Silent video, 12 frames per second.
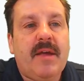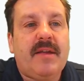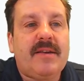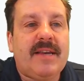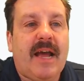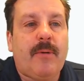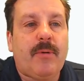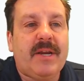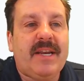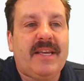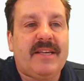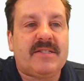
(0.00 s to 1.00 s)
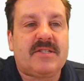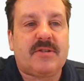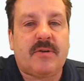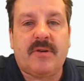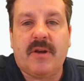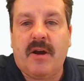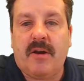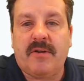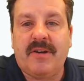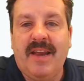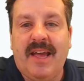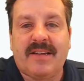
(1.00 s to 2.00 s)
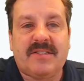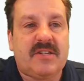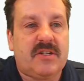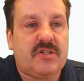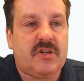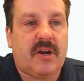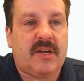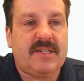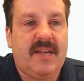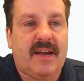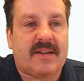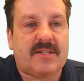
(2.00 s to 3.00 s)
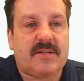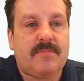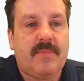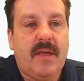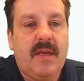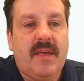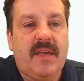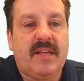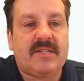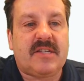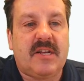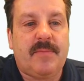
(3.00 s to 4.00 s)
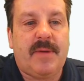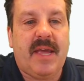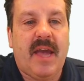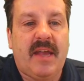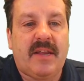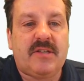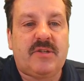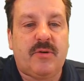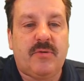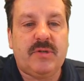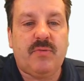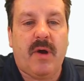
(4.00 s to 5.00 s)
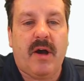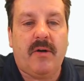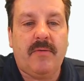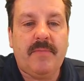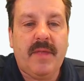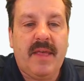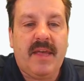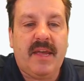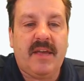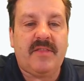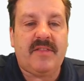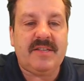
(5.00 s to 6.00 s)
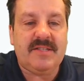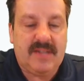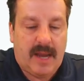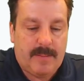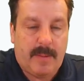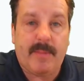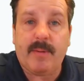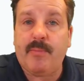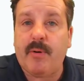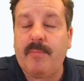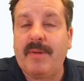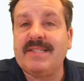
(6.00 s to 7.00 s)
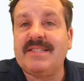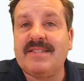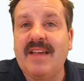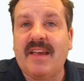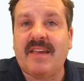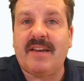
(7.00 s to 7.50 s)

Now we're going to insert our next chunk of text it's going to be heading to as well. And this time I'm going to put my second